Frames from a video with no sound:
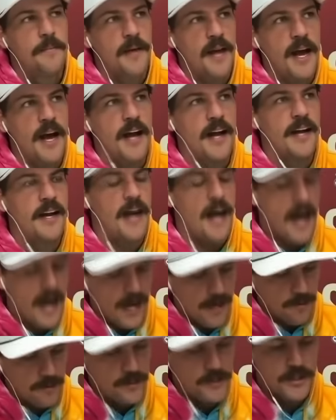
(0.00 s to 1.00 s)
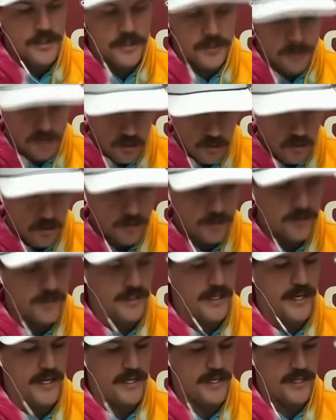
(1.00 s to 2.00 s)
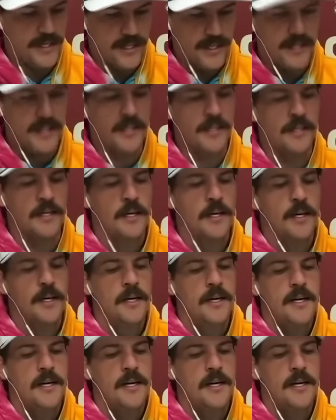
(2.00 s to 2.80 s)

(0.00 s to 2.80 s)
But I was just told that he